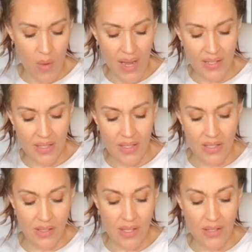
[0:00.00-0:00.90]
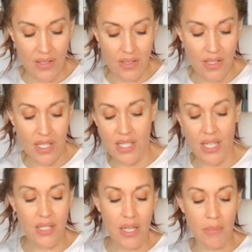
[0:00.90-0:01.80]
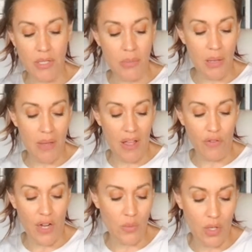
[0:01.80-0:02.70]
why doesn't success come to me and my friends?